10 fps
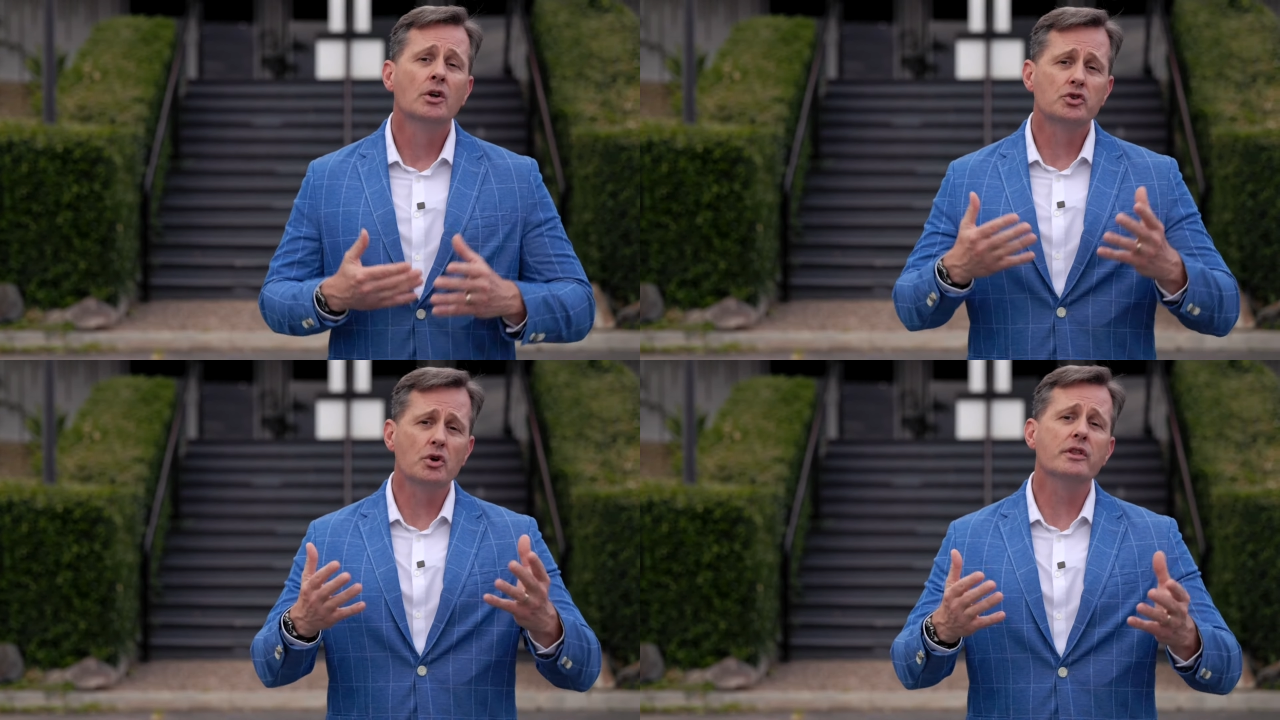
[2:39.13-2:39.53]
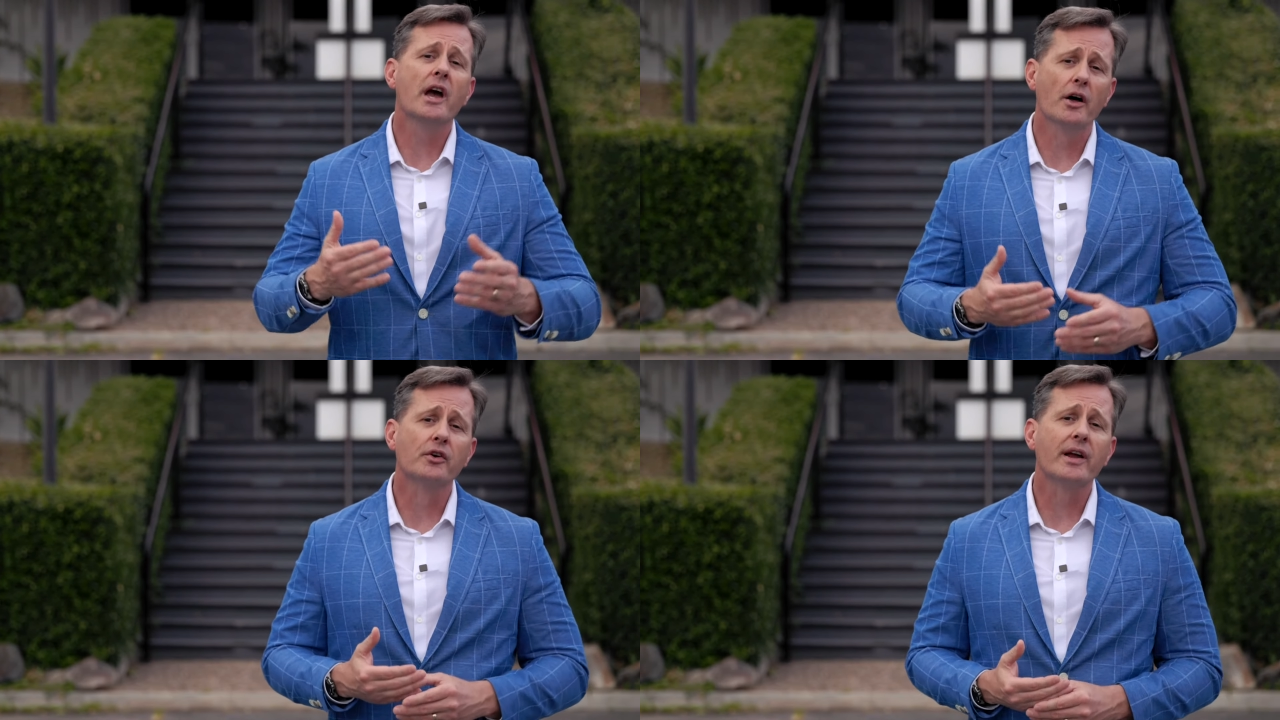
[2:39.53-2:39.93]
to
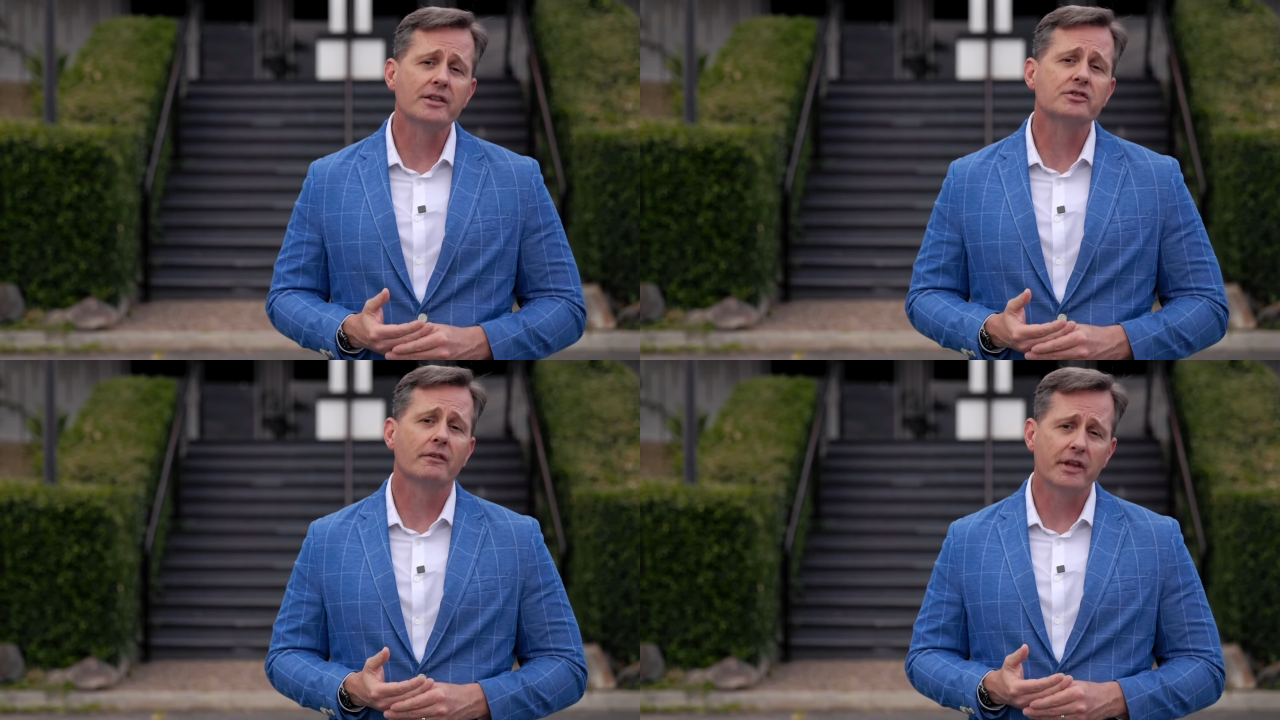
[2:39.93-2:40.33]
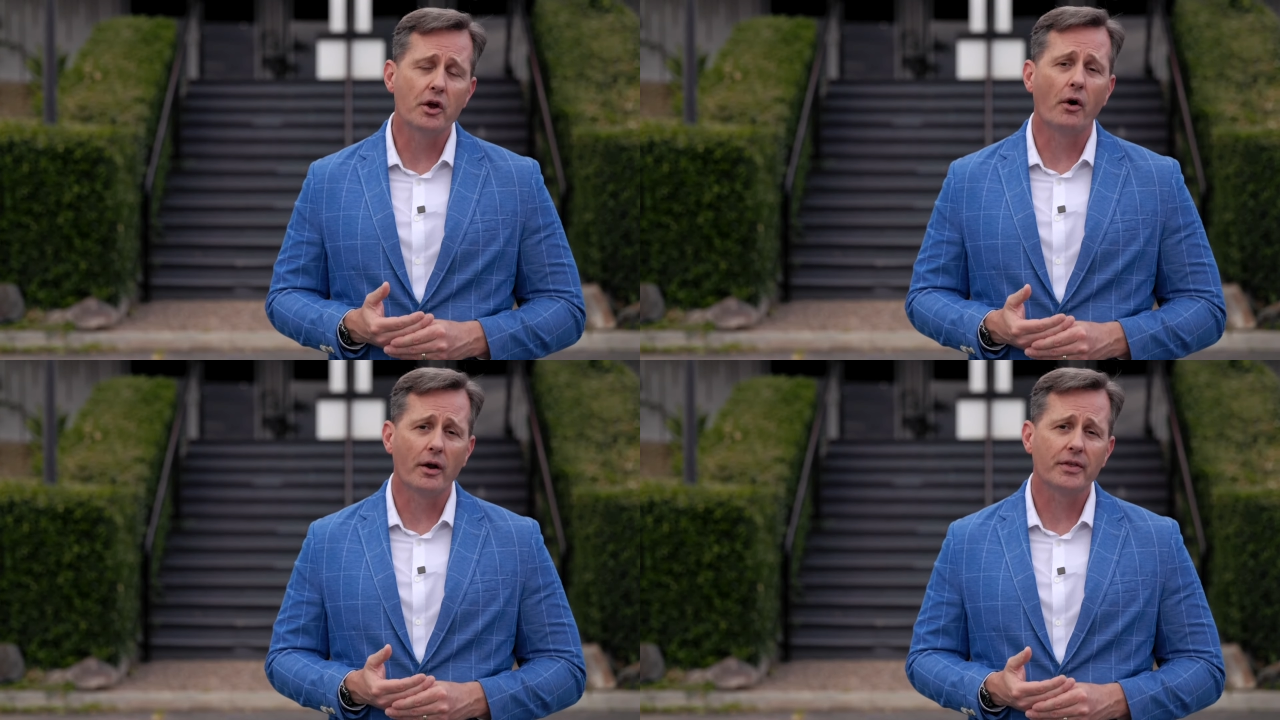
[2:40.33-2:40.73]
the other ends of
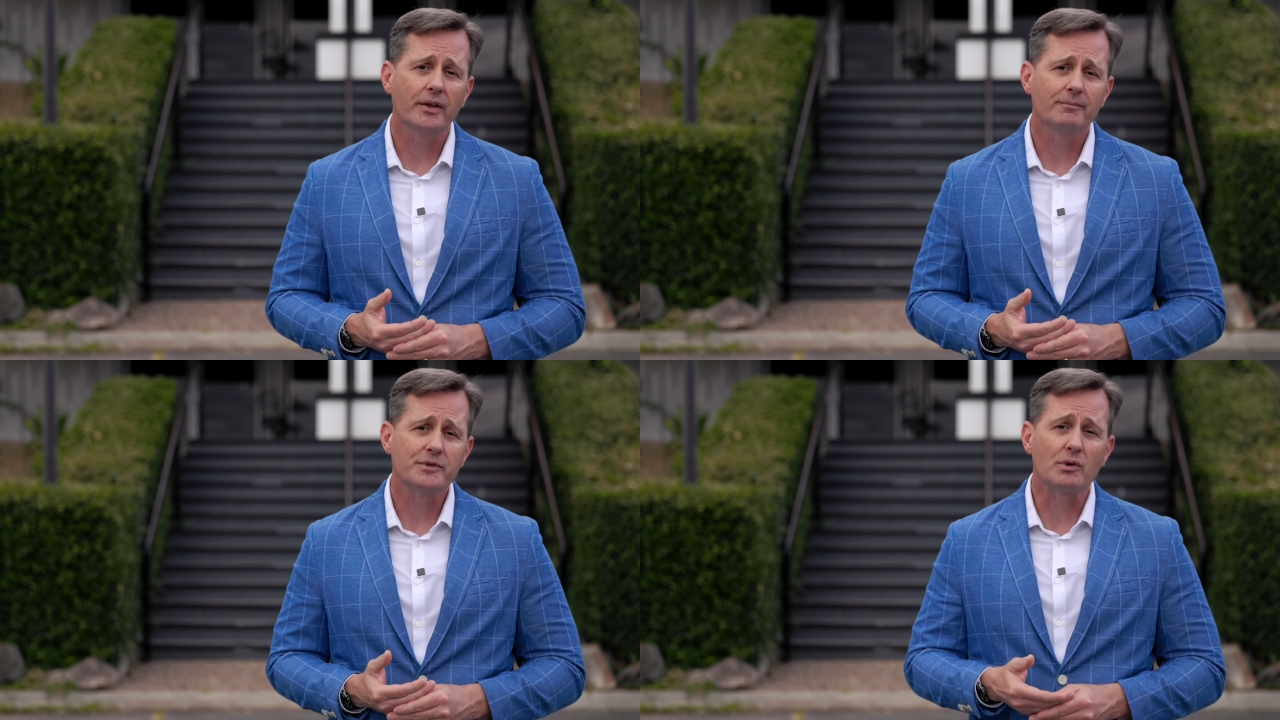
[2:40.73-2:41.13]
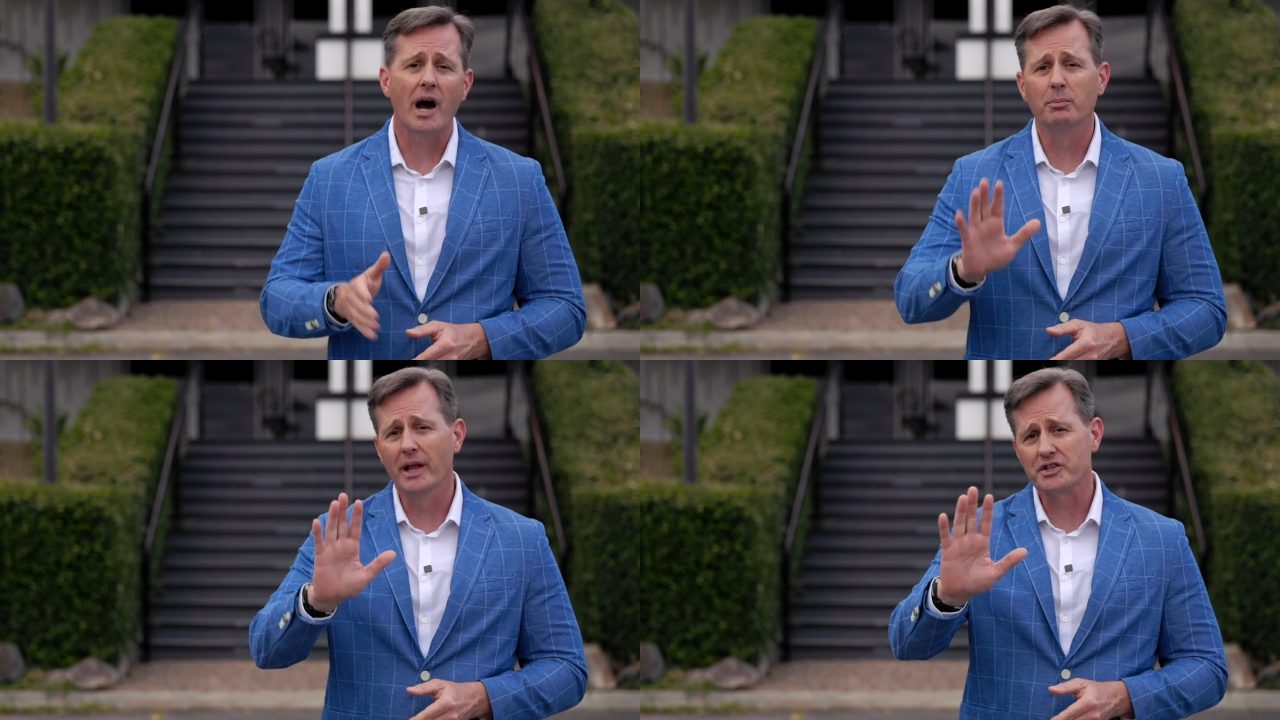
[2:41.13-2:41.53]
the earth. So
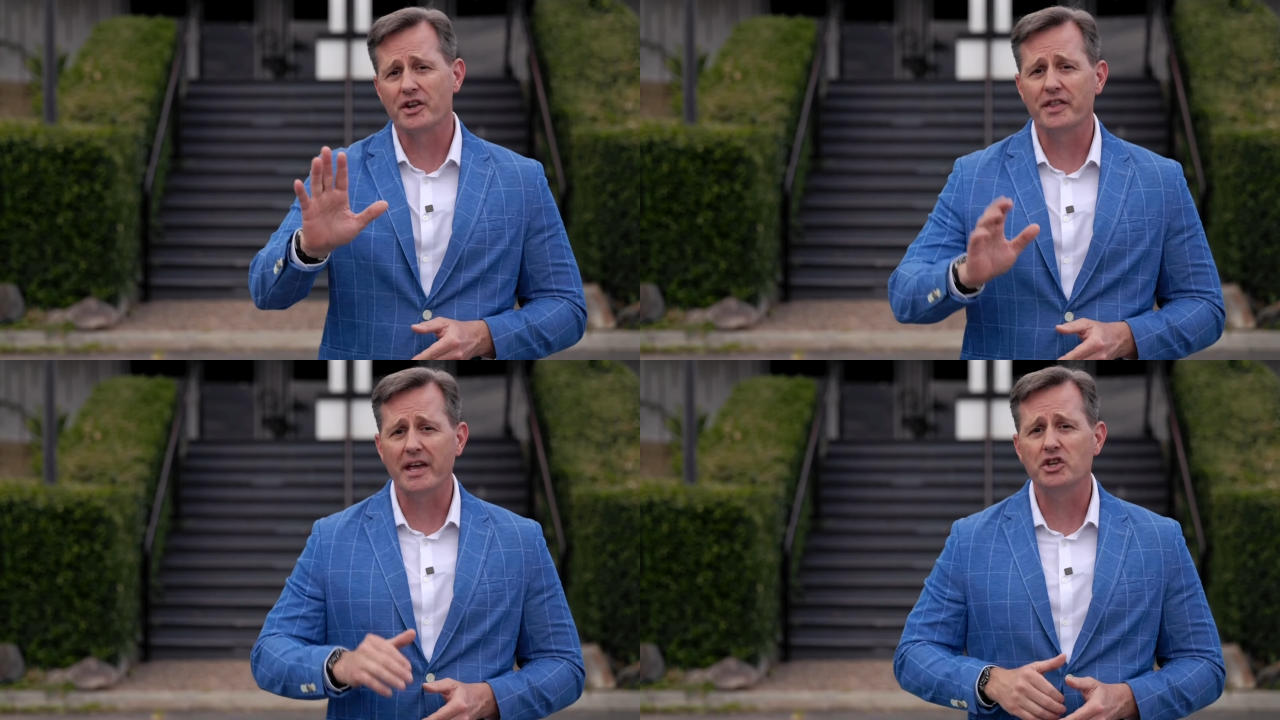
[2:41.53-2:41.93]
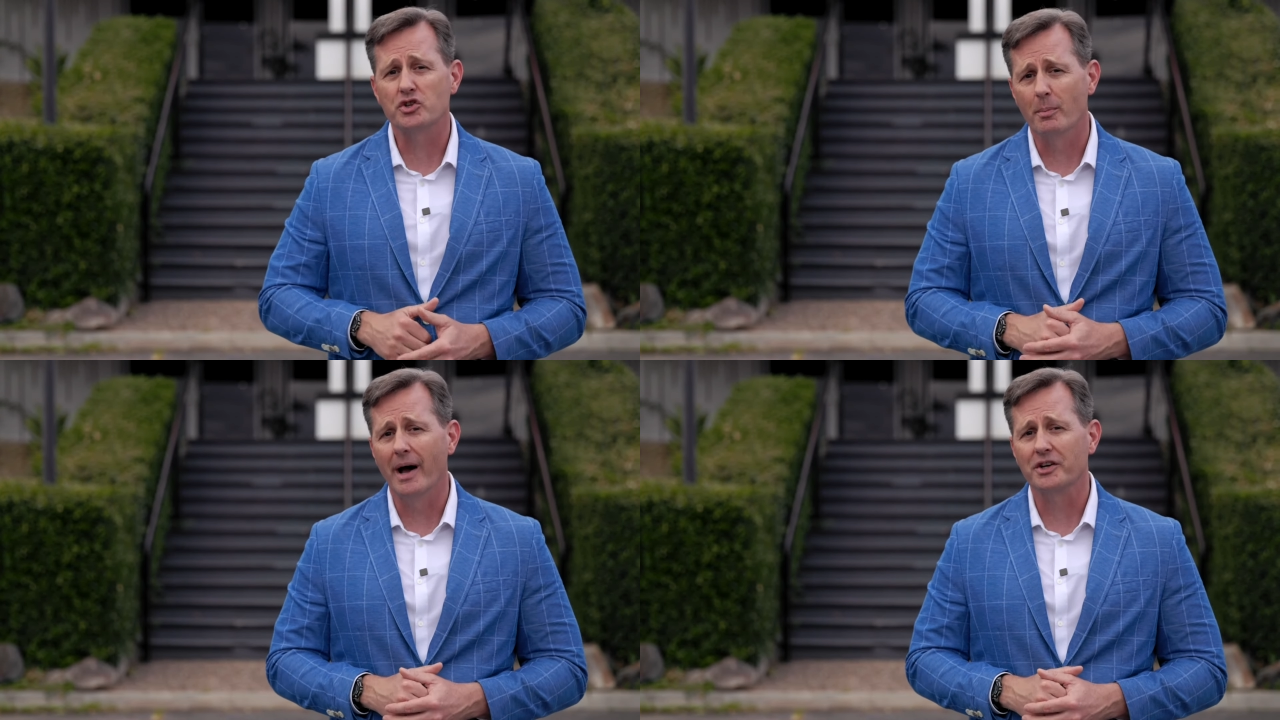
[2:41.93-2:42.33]
God bless you. Thank you
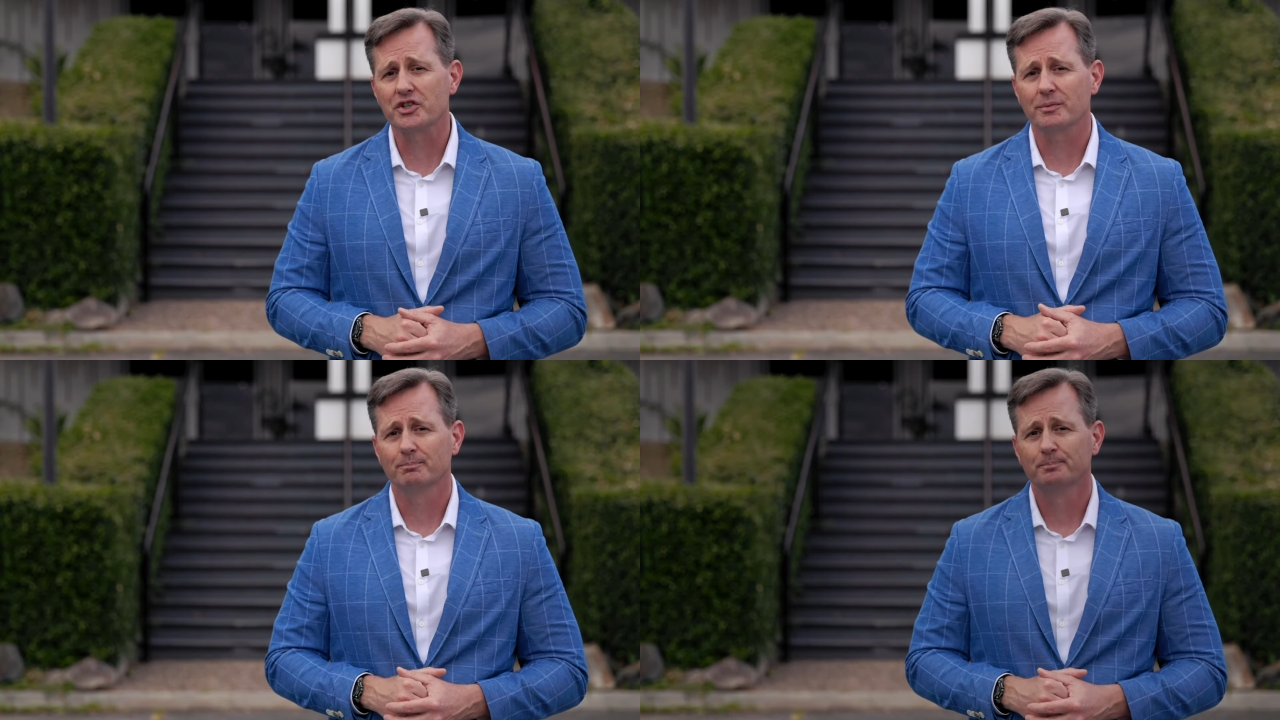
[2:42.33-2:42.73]
so much.